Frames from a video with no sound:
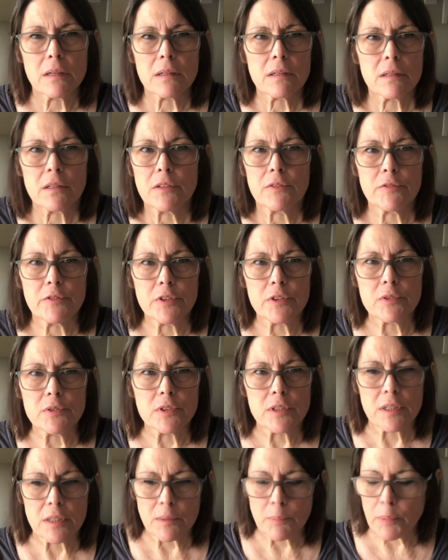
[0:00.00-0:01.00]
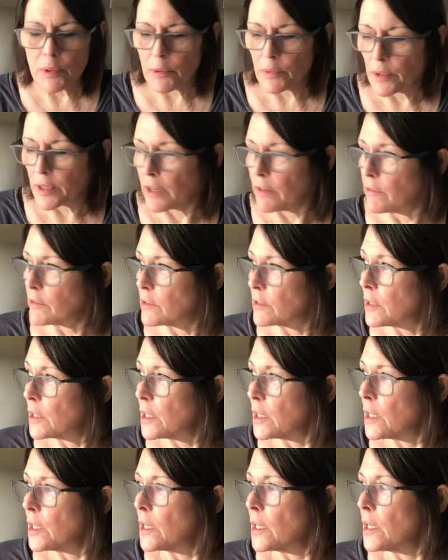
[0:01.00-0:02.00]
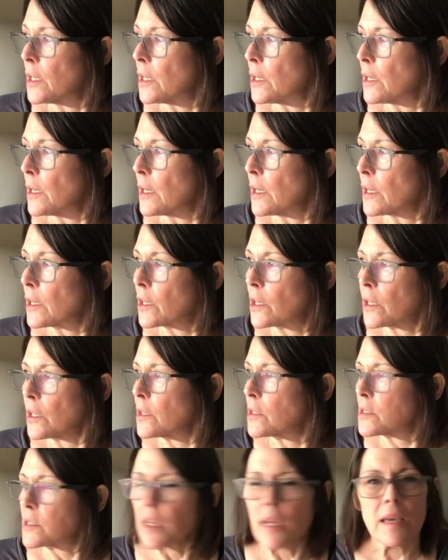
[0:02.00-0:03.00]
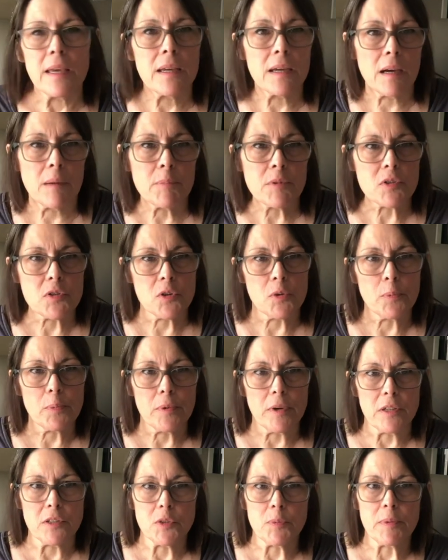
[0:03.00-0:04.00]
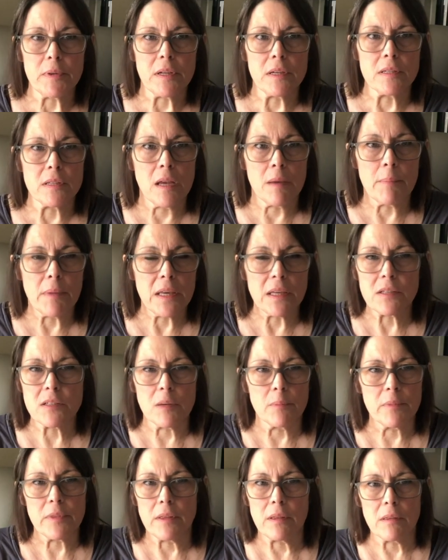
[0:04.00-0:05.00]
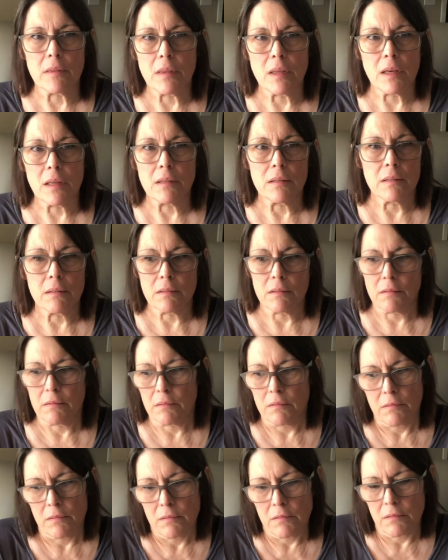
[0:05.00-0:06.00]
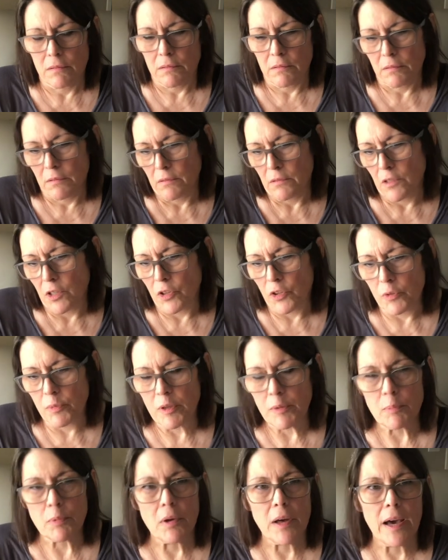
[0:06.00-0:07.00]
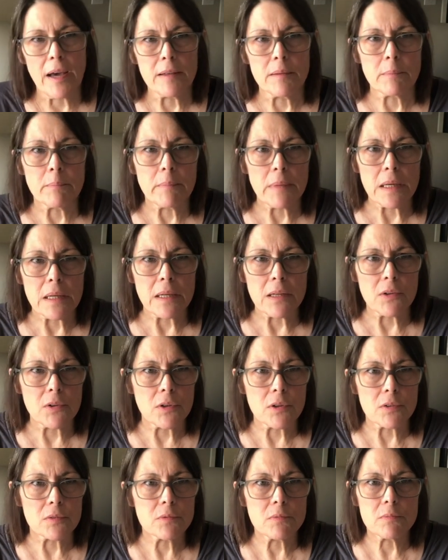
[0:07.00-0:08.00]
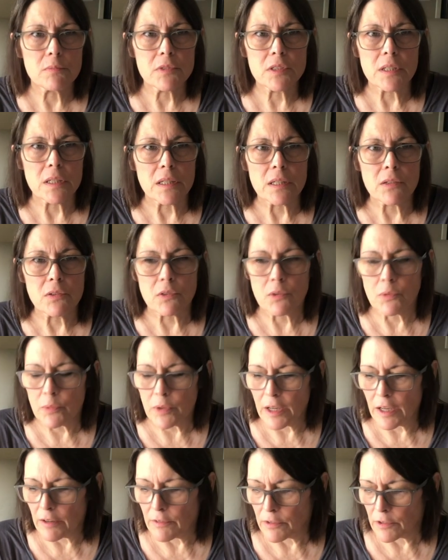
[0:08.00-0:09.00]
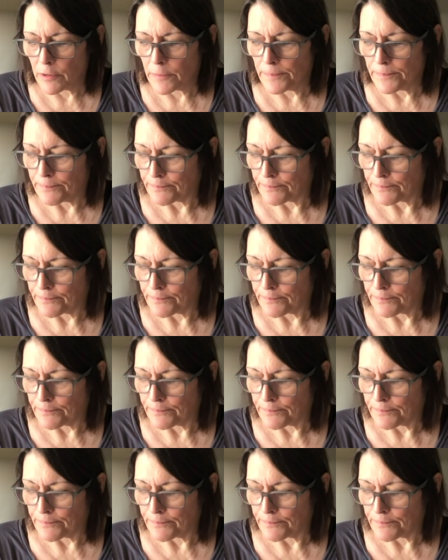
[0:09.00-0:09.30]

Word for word: confusing, but whatever, saying I'm a soap witch because I make something that other people hadn't made or seen or whatever.